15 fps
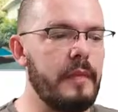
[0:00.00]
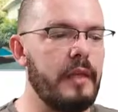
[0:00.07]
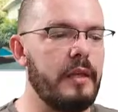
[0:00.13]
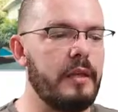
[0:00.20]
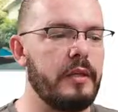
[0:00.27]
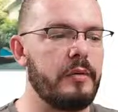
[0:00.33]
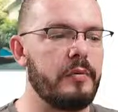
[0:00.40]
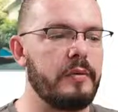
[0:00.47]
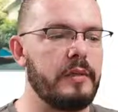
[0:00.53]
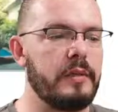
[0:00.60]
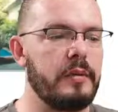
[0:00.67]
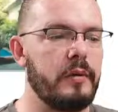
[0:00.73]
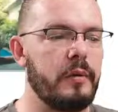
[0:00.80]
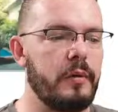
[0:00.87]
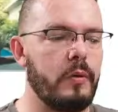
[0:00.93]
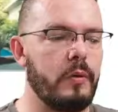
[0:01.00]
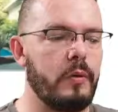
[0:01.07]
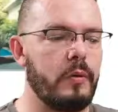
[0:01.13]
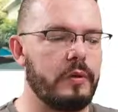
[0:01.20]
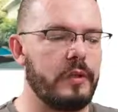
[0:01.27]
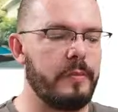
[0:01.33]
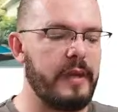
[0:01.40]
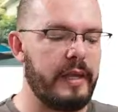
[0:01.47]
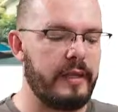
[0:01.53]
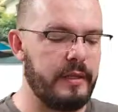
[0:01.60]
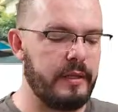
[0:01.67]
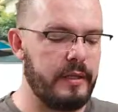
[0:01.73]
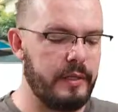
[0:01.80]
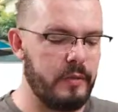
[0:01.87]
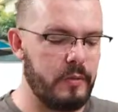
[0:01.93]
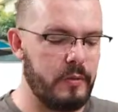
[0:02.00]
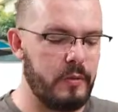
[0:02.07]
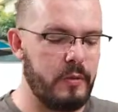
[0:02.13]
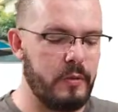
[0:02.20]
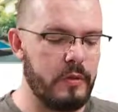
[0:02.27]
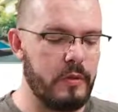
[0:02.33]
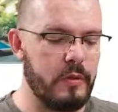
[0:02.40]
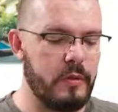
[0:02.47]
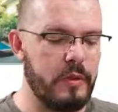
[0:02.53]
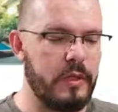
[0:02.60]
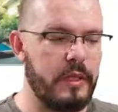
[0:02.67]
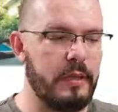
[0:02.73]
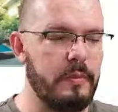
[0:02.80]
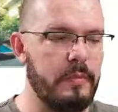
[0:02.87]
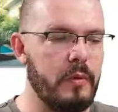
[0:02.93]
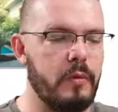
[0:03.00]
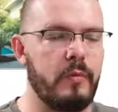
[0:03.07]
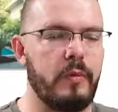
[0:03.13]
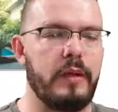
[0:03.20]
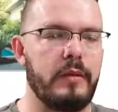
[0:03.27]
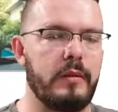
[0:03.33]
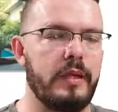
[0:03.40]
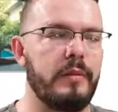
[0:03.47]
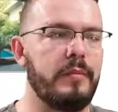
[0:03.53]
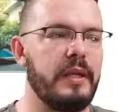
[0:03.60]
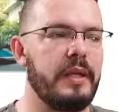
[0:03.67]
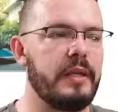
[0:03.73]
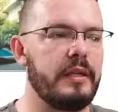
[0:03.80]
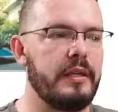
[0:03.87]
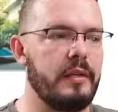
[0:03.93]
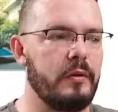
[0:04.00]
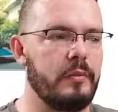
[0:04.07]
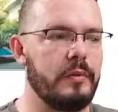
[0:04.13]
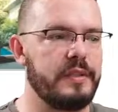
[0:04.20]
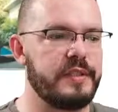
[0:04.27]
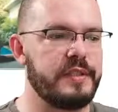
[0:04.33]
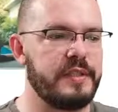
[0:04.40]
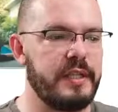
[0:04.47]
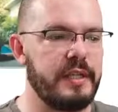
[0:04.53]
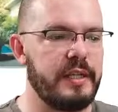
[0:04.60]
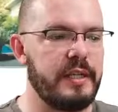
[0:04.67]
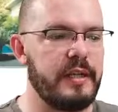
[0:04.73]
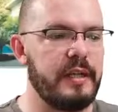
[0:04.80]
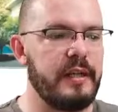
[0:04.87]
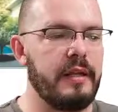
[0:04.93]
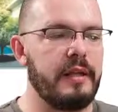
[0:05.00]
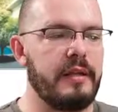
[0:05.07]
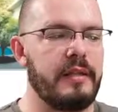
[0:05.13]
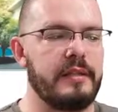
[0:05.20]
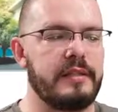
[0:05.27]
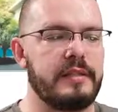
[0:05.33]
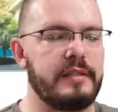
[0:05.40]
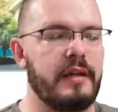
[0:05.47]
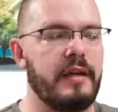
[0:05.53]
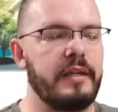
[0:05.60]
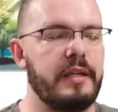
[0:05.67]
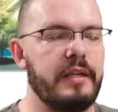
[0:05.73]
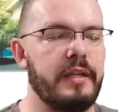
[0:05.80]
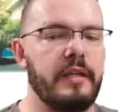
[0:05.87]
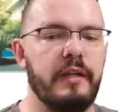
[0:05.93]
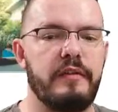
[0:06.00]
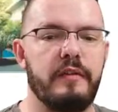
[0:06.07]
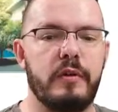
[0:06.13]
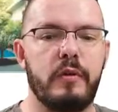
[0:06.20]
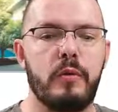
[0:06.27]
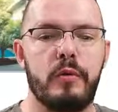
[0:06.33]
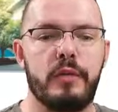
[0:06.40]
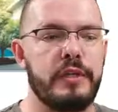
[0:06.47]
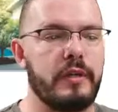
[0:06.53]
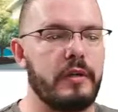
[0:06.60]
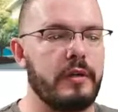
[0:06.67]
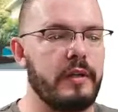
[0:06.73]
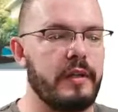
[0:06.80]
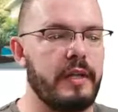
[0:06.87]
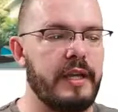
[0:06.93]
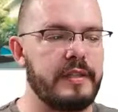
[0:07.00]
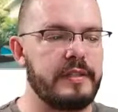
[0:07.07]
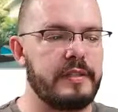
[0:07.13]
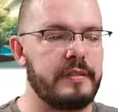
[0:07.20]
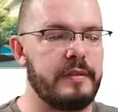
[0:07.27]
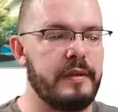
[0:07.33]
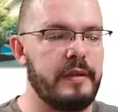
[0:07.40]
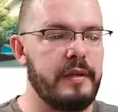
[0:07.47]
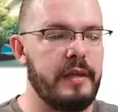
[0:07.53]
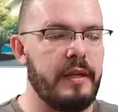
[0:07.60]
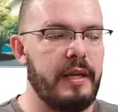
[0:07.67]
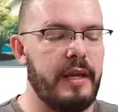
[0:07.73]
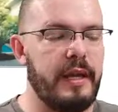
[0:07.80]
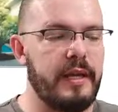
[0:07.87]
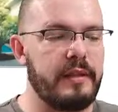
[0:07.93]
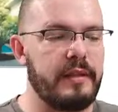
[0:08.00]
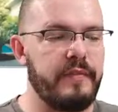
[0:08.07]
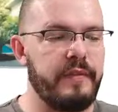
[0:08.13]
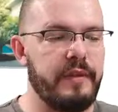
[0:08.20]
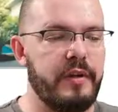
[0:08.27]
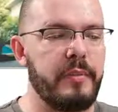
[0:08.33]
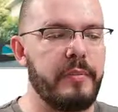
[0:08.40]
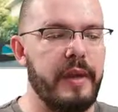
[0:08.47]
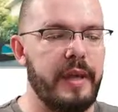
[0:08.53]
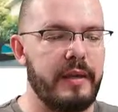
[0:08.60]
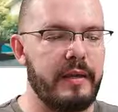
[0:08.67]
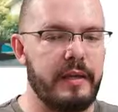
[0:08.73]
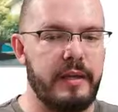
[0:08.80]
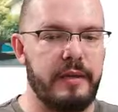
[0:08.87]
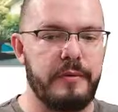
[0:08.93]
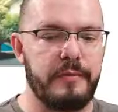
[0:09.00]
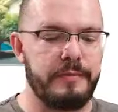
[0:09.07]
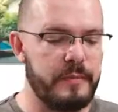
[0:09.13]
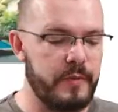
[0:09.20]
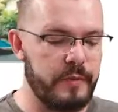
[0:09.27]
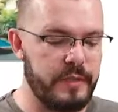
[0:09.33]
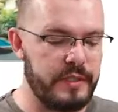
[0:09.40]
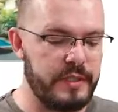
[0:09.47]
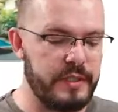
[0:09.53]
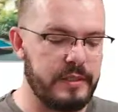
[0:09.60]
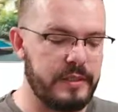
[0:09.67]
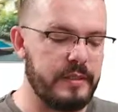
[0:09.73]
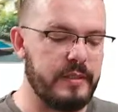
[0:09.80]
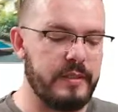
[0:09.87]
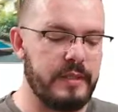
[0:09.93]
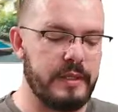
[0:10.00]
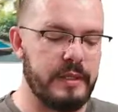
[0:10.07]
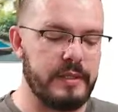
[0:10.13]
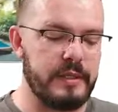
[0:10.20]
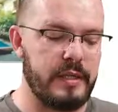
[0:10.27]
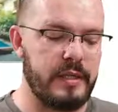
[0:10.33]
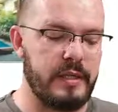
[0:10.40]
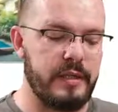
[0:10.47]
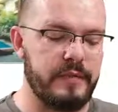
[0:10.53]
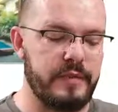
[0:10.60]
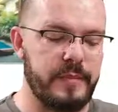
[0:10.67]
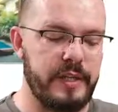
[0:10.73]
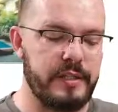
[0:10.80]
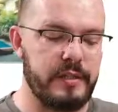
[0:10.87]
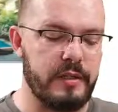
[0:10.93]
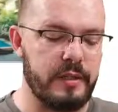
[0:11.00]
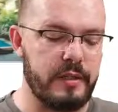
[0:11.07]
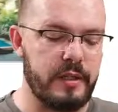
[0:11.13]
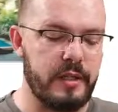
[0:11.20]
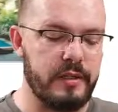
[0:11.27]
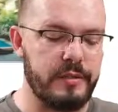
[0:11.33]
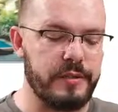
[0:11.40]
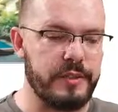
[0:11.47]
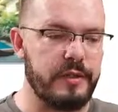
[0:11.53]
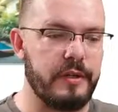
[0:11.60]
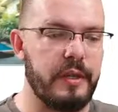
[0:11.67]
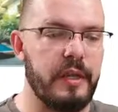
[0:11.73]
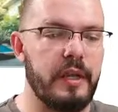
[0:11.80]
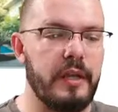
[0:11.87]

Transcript: You will automatically, immediately almost see this idea of a courtyard that's at the very back there, which is his idea of spatial enclosure.